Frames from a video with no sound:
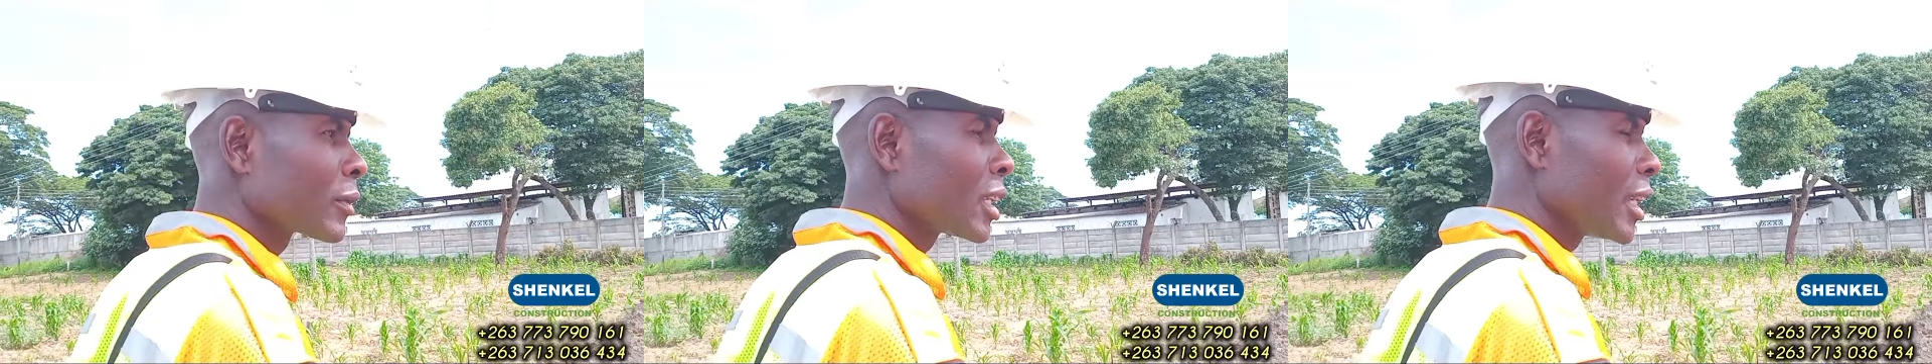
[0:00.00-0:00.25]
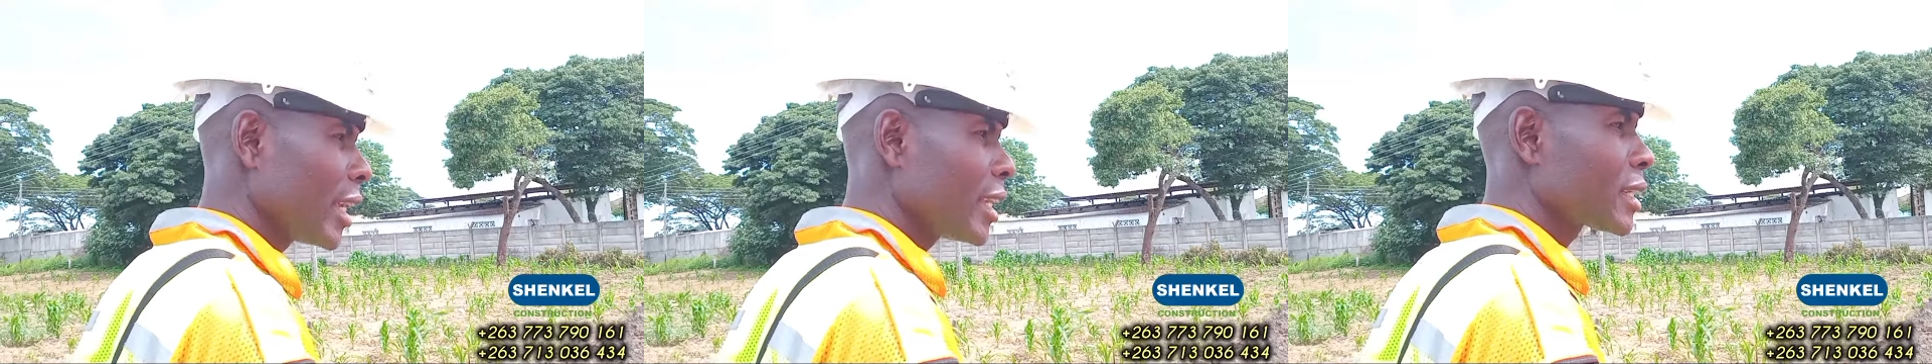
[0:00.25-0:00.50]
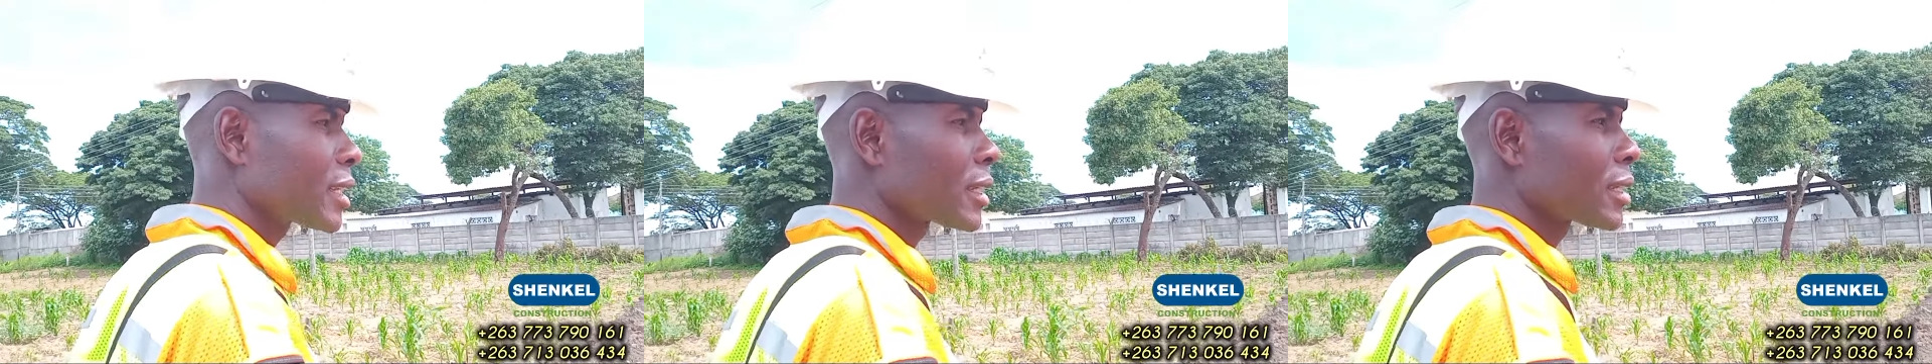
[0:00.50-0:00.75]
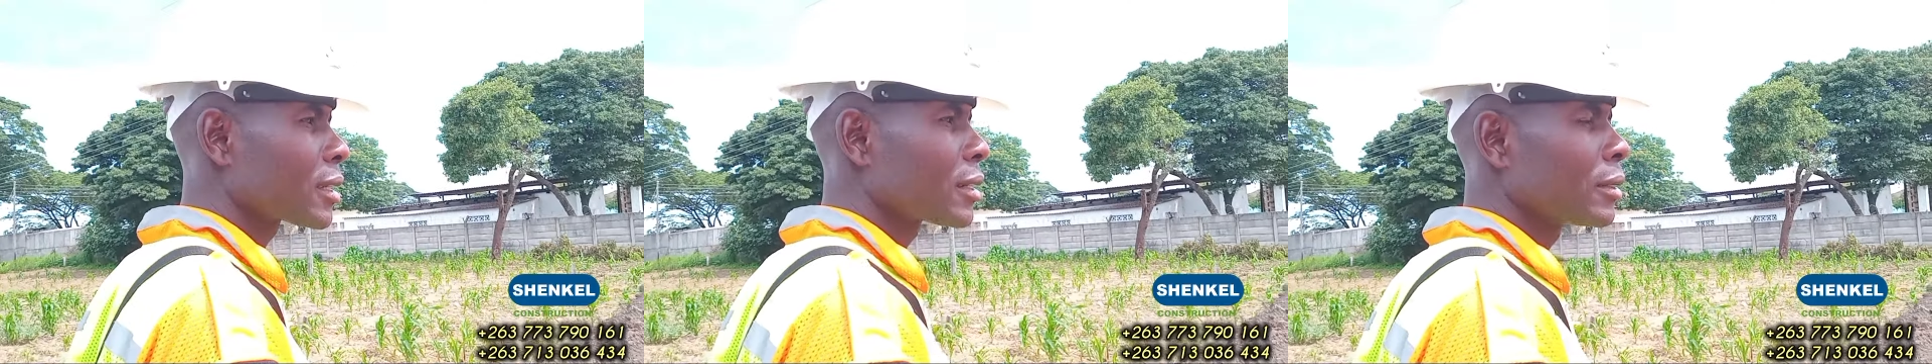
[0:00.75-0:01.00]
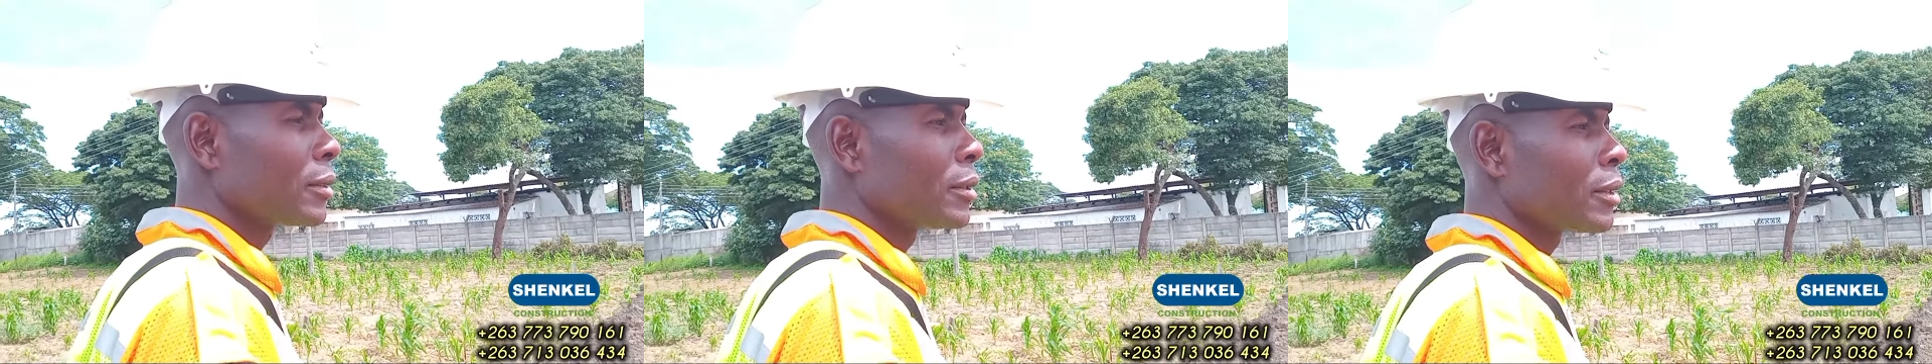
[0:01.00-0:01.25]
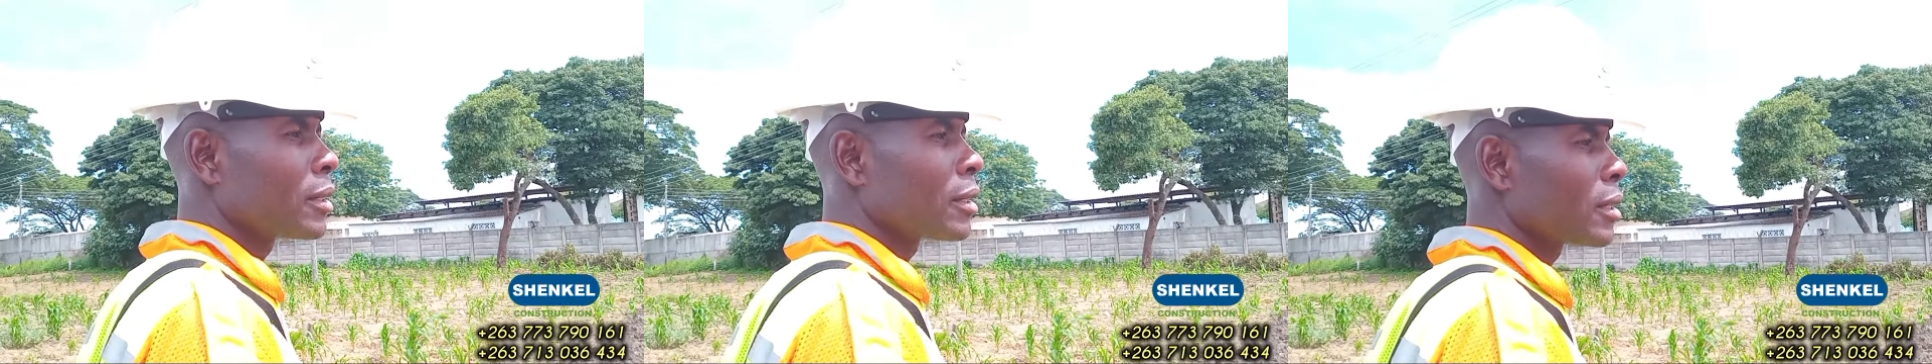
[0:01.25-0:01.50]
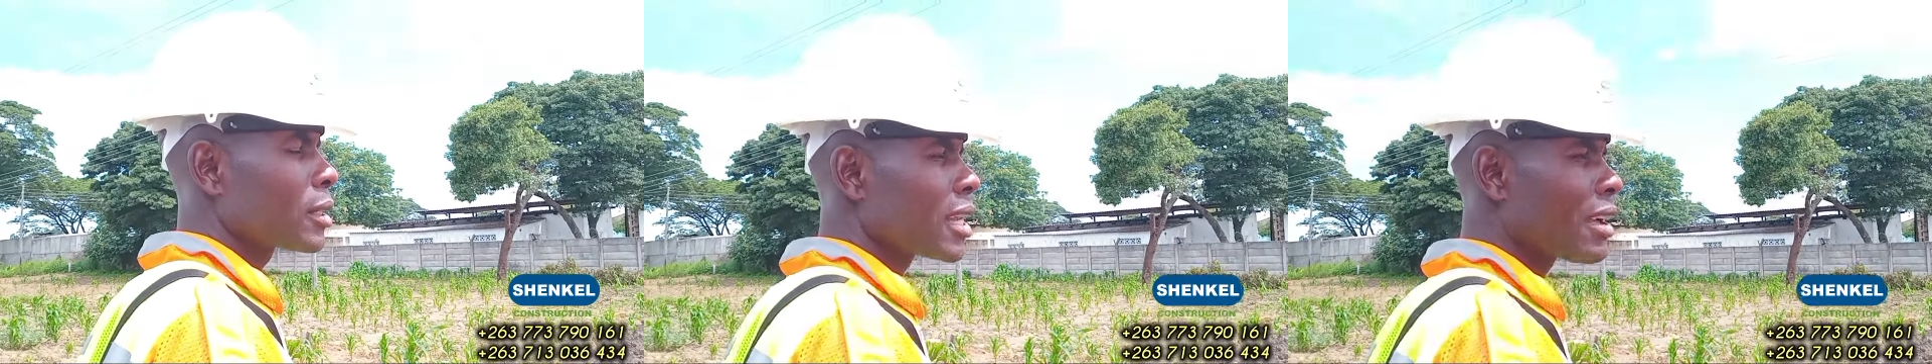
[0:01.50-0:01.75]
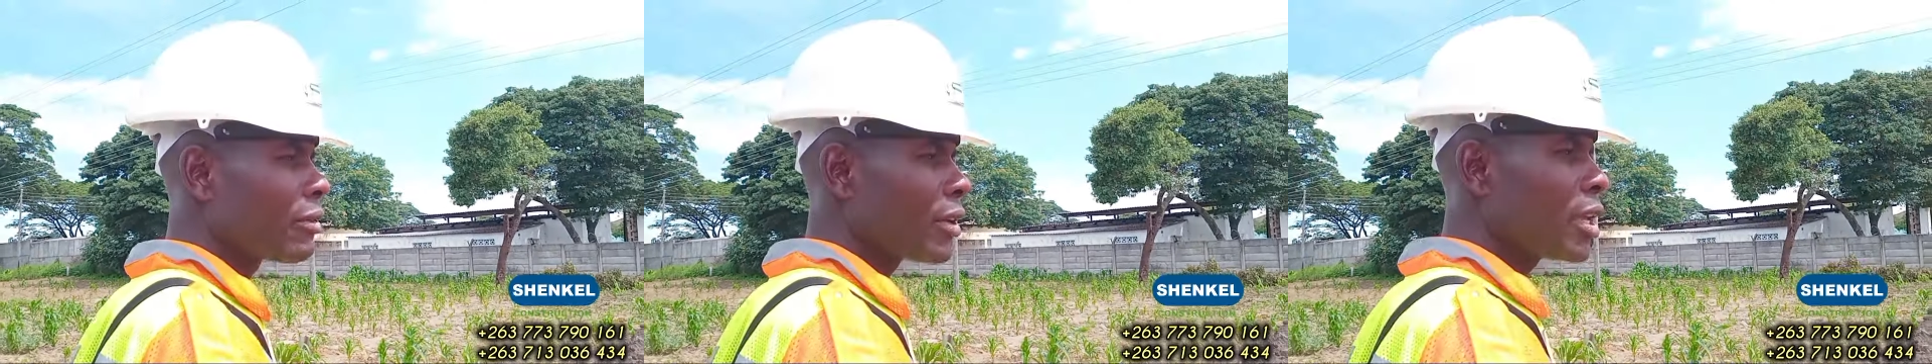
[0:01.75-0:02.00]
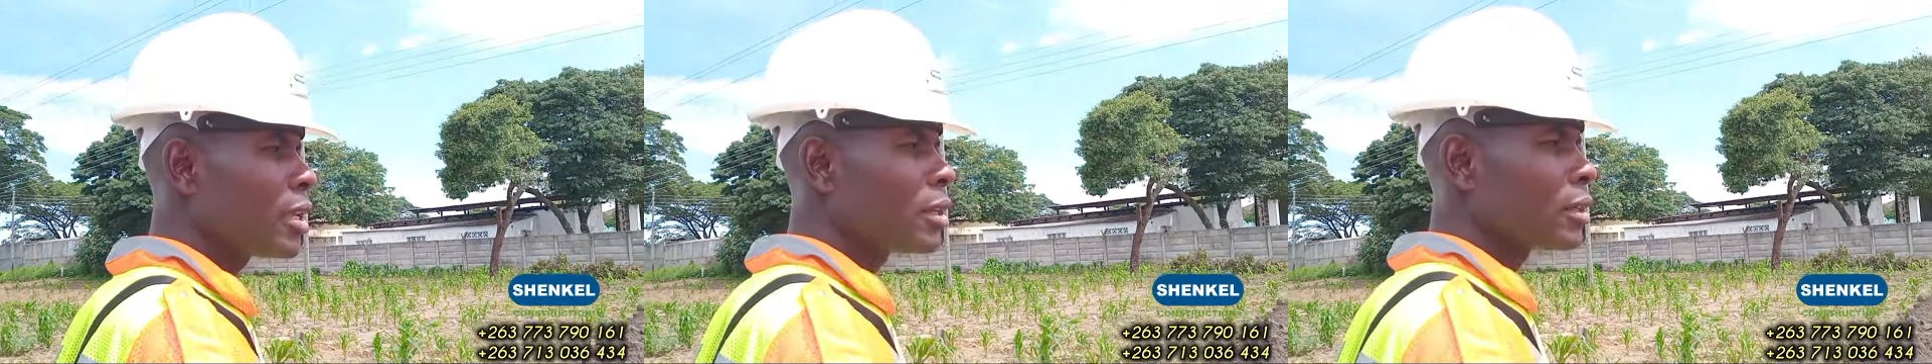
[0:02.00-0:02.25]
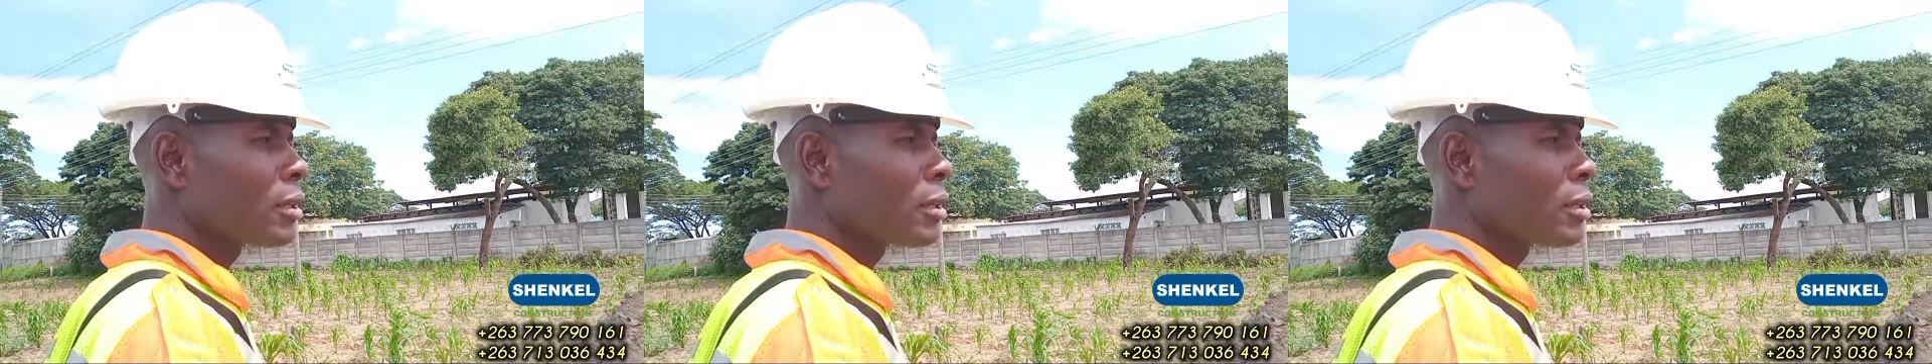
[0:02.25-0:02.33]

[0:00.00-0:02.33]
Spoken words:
Yes. Surveying,